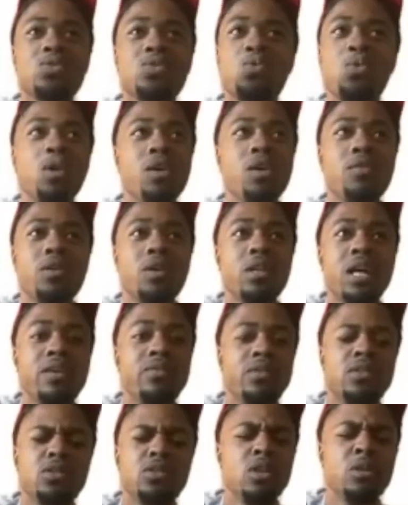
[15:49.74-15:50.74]
12 or
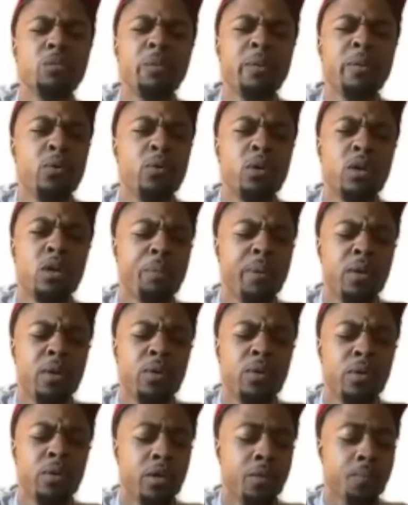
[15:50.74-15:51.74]
11 during Pee
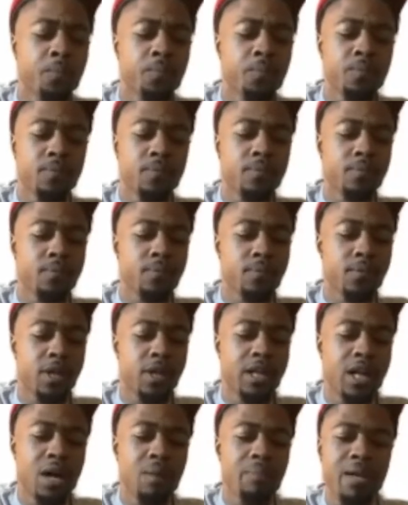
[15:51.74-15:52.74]
Wee,
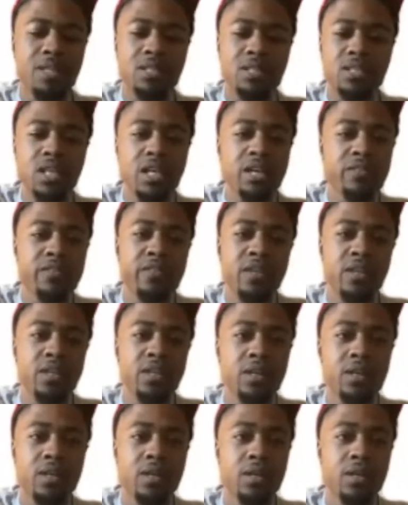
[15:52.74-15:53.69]
and I'm at safety,